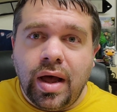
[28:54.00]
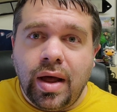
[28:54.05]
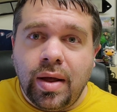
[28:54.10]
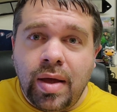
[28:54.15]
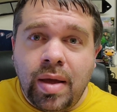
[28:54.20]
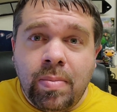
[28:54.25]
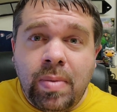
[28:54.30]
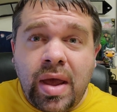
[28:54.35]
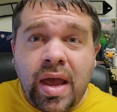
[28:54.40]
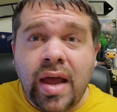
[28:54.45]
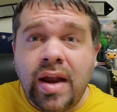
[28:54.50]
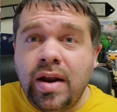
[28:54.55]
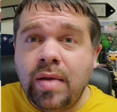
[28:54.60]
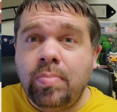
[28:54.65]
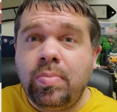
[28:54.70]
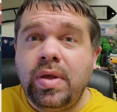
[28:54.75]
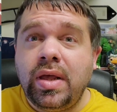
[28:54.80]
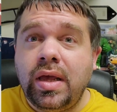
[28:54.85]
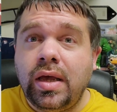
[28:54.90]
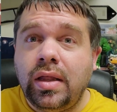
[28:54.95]
it may end up
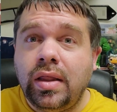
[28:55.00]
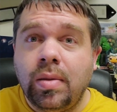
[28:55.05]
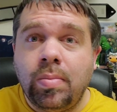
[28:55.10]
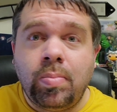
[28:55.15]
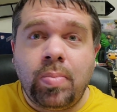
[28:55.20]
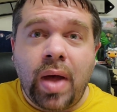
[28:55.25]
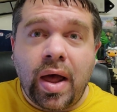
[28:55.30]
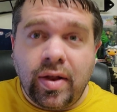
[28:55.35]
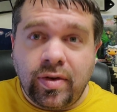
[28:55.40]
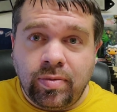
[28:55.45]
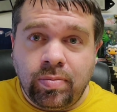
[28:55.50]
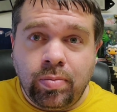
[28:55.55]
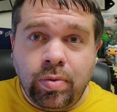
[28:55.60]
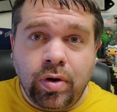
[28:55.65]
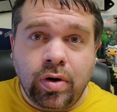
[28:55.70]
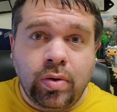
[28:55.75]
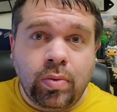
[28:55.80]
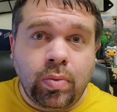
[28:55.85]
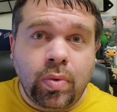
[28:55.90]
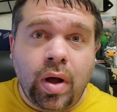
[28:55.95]
being the best
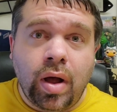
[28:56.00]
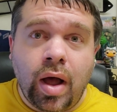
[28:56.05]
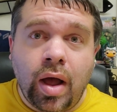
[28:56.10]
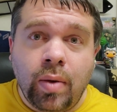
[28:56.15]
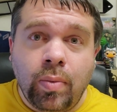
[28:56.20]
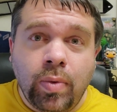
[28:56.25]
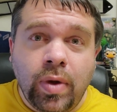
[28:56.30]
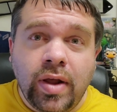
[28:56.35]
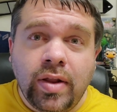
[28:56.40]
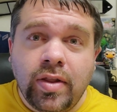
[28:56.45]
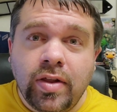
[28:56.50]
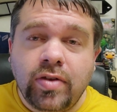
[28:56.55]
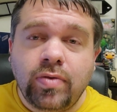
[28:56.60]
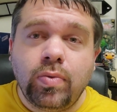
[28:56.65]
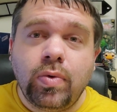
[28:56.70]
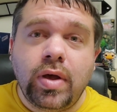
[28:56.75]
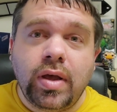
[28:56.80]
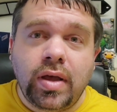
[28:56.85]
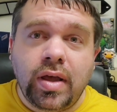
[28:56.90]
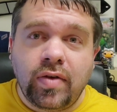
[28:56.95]
book I read this
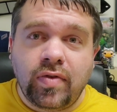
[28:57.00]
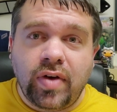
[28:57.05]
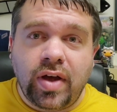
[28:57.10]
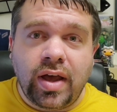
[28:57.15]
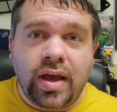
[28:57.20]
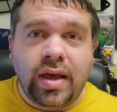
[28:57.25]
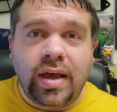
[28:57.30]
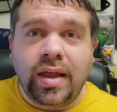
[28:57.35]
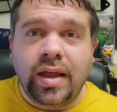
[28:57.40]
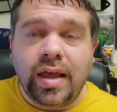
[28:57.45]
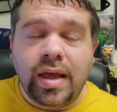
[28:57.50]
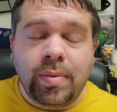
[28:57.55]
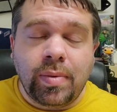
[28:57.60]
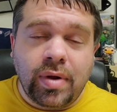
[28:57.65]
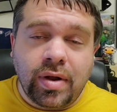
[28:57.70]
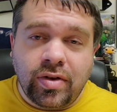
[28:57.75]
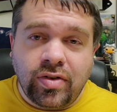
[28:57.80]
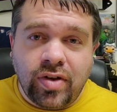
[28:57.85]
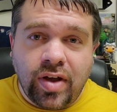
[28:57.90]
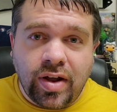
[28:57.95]
week if I can get
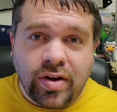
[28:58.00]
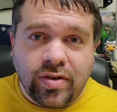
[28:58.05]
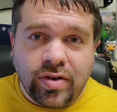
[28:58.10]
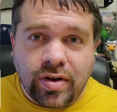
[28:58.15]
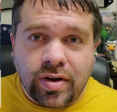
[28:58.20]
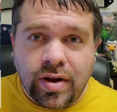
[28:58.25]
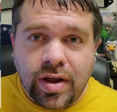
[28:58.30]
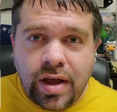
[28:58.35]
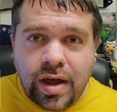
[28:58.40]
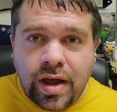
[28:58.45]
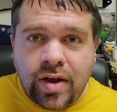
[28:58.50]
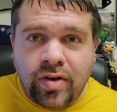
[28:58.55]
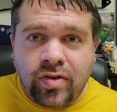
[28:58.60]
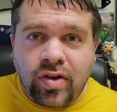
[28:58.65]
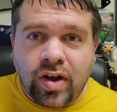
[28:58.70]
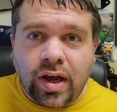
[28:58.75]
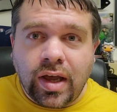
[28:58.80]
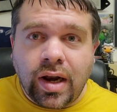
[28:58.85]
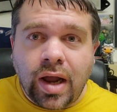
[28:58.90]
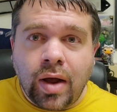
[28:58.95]
a chance and
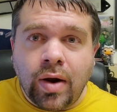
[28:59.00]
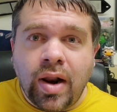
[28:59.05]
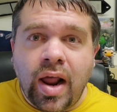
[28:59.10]
check it out.